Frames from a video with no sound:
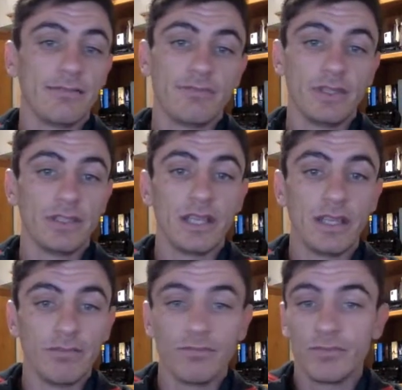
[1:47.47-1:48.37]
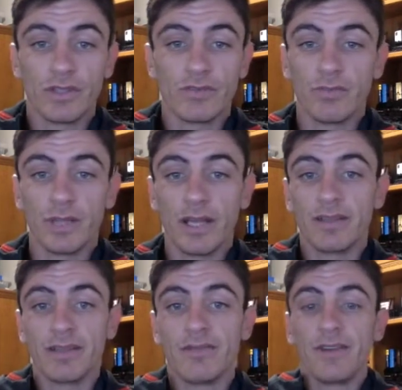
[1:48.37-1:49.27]
the team just
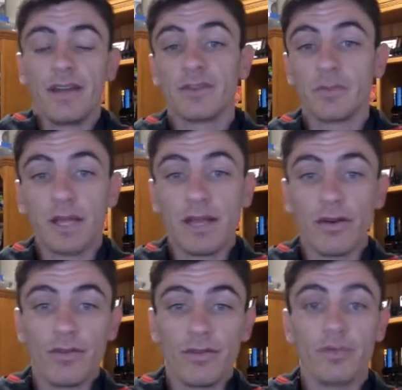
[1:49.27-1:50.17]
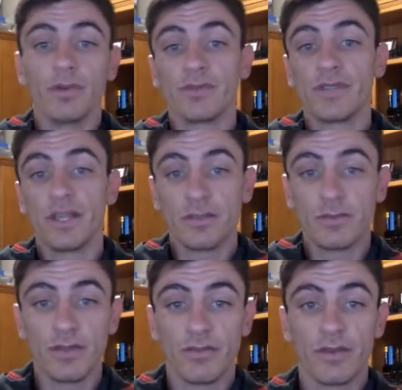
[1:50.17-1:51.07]
blatantly fouls a player off the ball, sends him
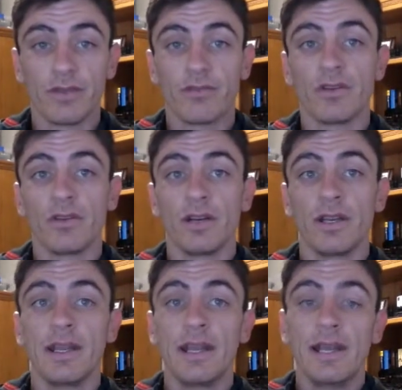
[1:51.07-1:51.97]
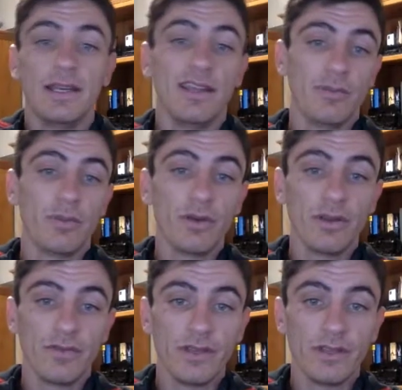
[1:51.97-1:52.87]
to the free throw line. Now, the point
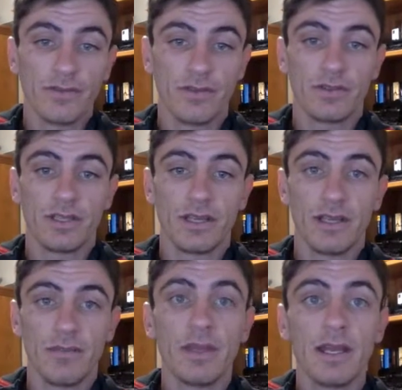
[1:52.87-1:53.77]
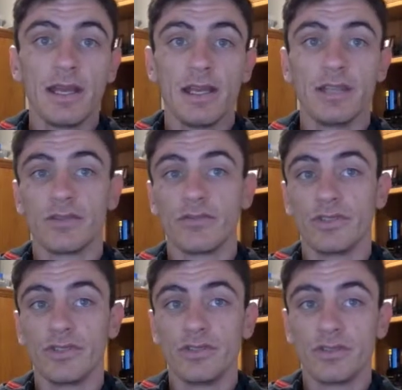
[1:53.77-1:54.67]
of this for a team is to
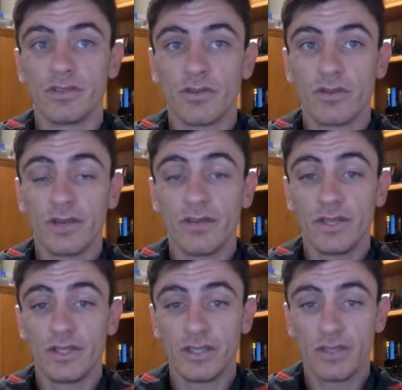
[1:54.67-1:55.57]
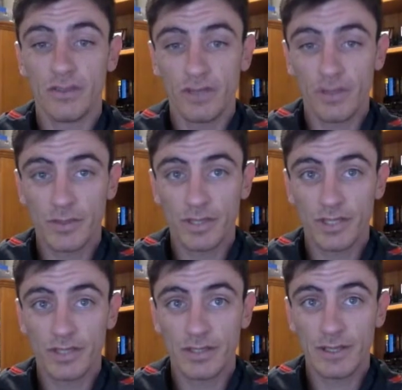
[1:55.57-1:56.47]
reduce the scoring efficiency of the
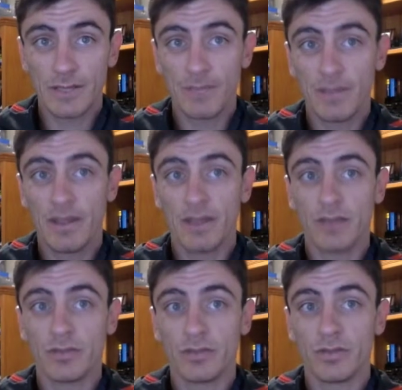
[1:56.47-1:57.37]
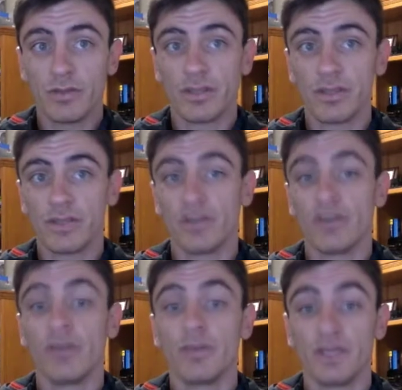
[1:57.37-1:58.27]
opposition team and to put the pressure on the
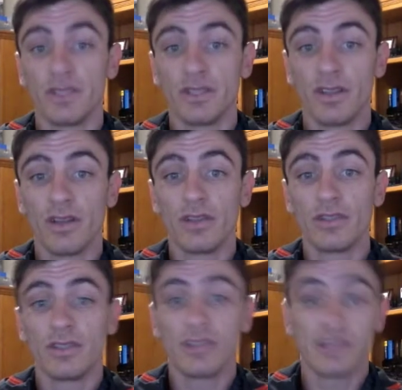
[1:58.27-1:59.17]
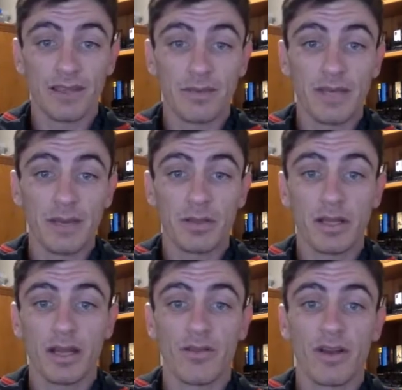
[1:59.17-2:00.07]
opposition coach to sub that
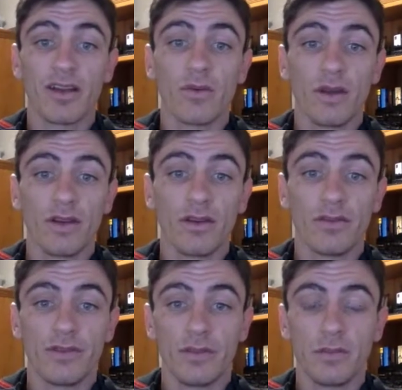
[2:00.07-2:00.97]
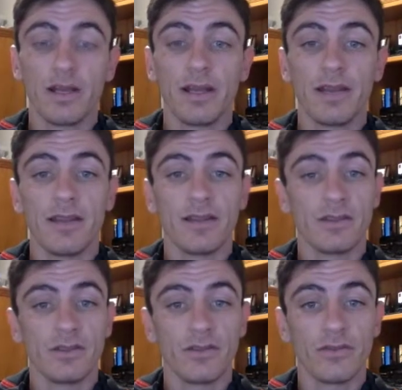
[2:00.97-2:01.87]
player out. Quite often, the player that
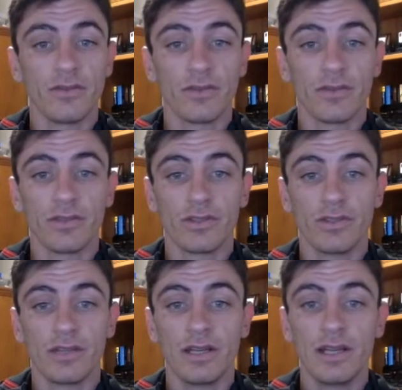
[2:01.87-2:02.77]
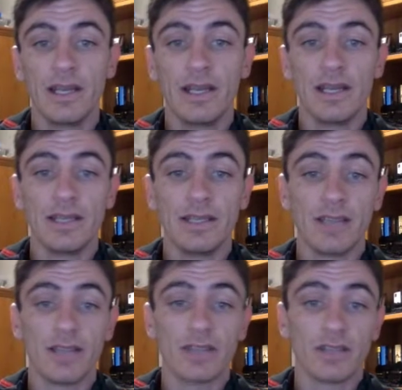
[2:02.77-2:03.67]
isn't a good free throw shooter is
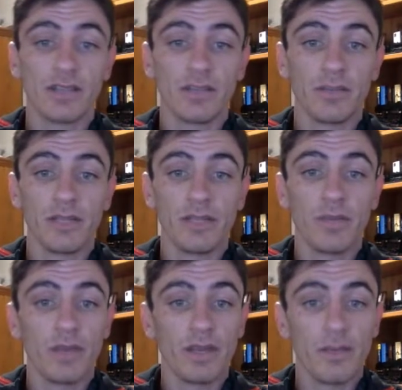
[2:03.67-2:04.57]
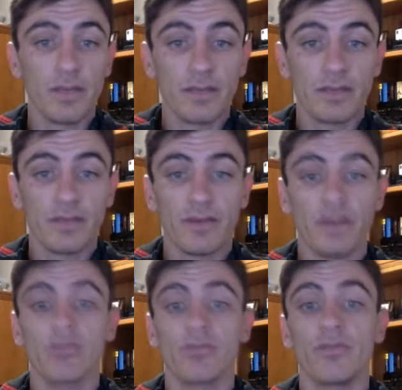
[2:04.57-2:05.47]
actually going to be one of your best
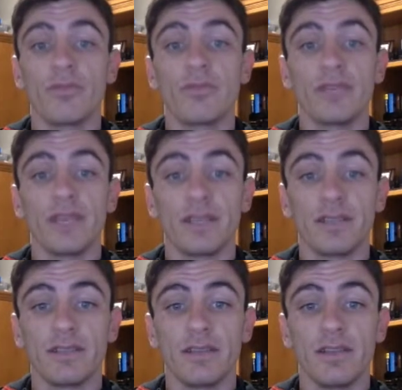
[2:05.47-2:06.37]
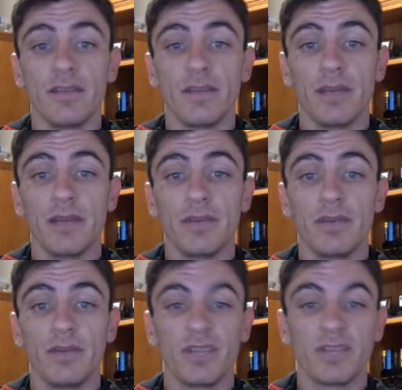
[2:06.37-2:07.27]
defenders and rim protectors in the NBA,
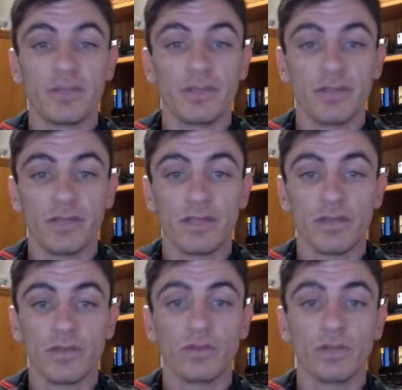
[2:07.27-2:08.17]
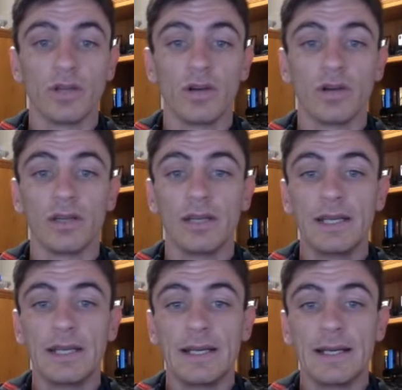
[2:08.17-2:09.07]
pretty much because they're tall, long,
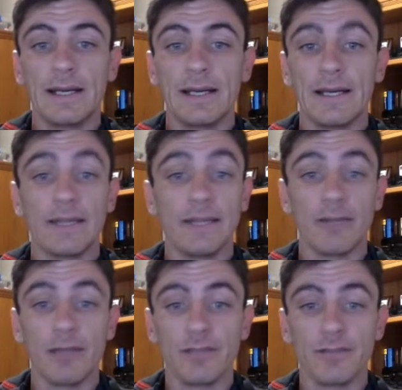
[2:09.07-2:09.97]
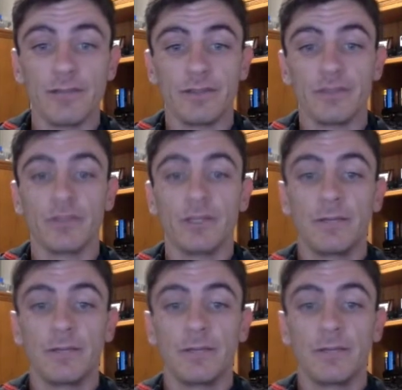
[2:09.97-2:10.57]
and great defensively.